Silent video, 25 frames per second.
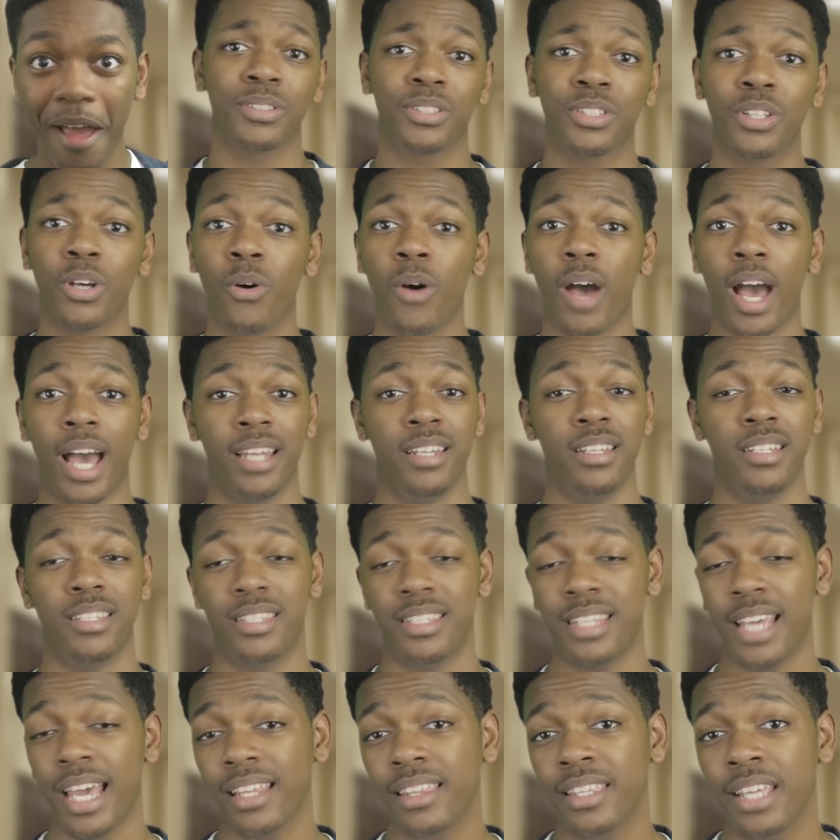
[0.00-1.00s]
So I
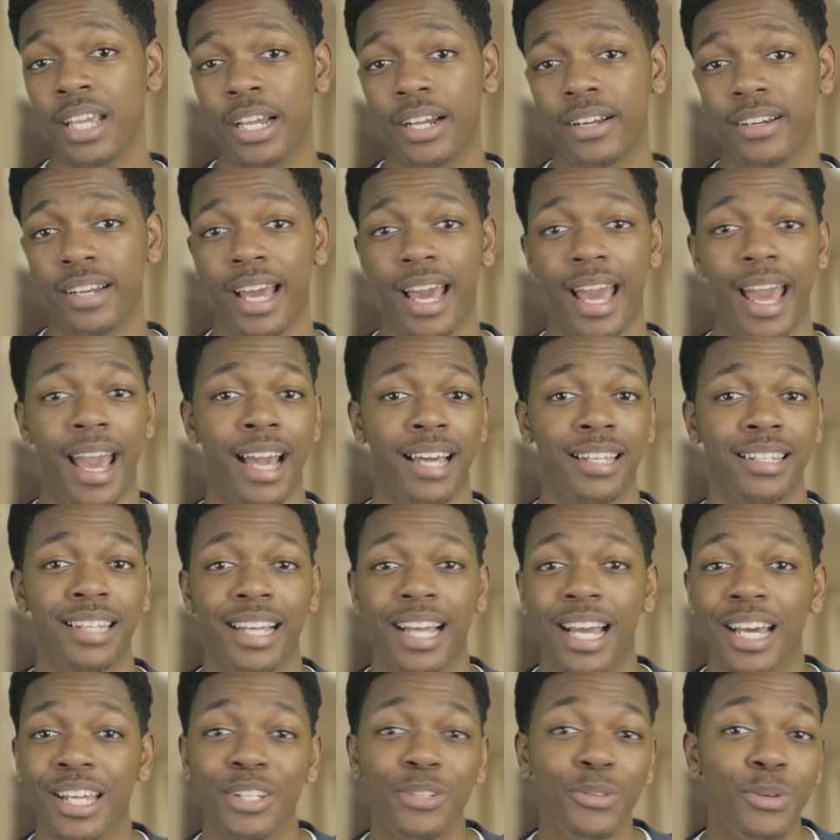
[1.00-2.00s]
just sat there and I act
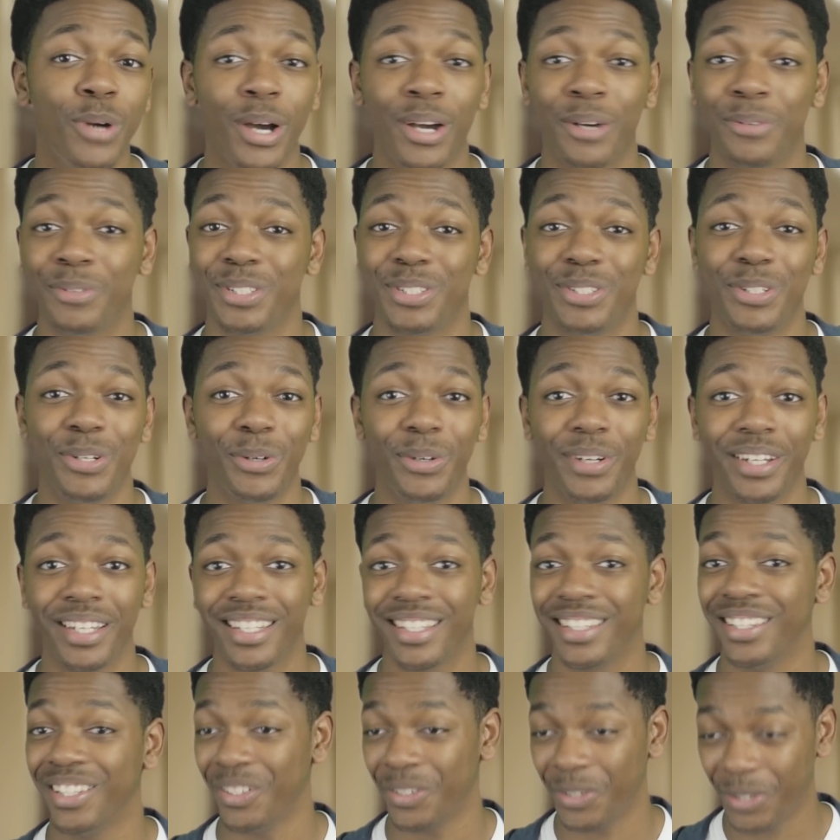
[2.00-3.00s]
like I knew I was
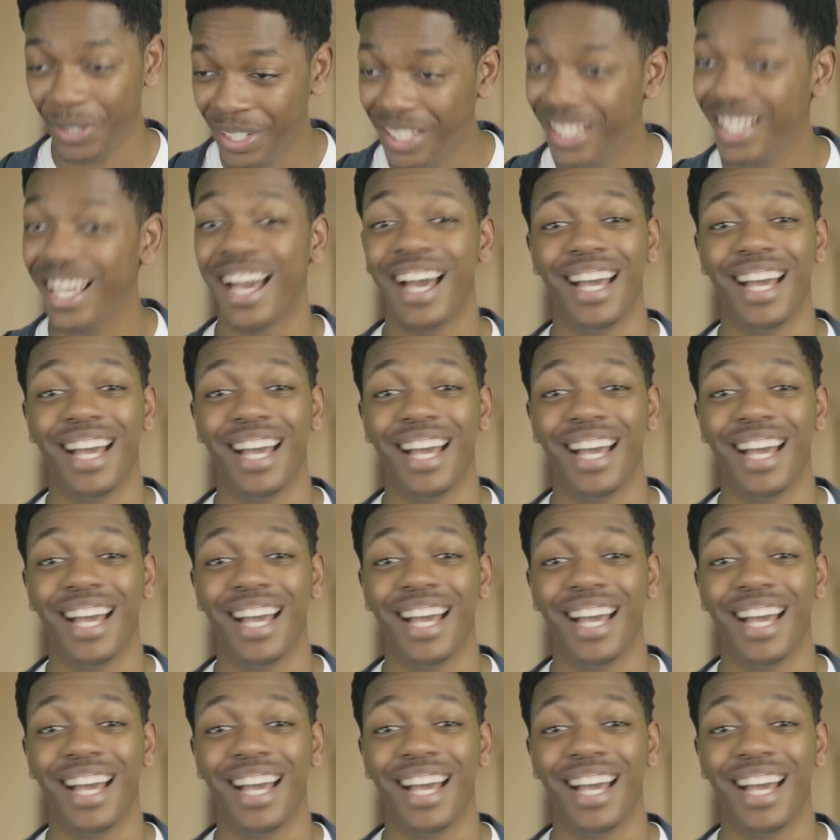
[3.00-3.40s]
doing, knowing